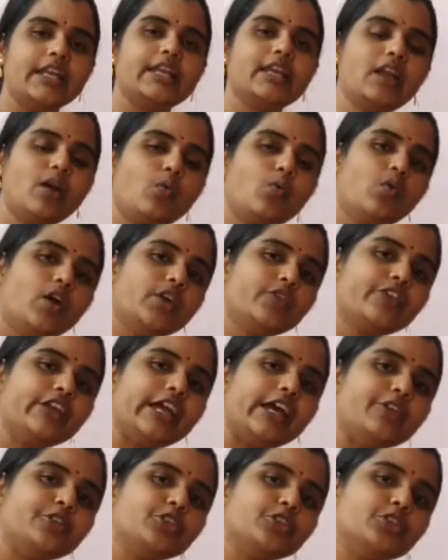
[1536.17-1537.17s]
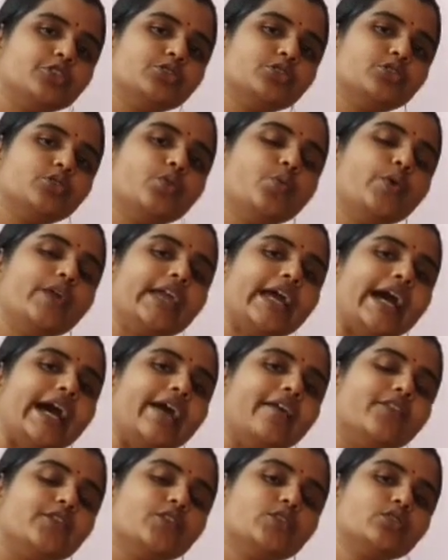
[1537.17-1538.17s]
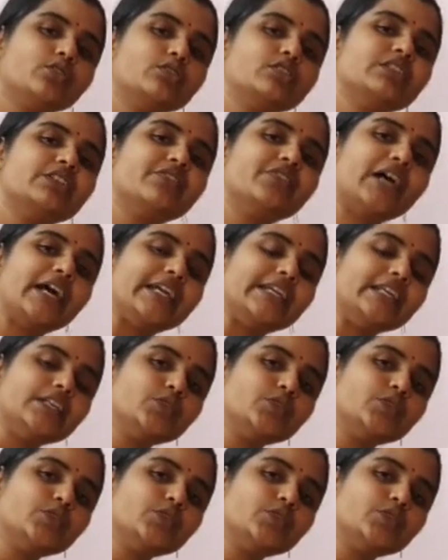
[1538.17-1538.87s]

Now what we have to do? We have to divide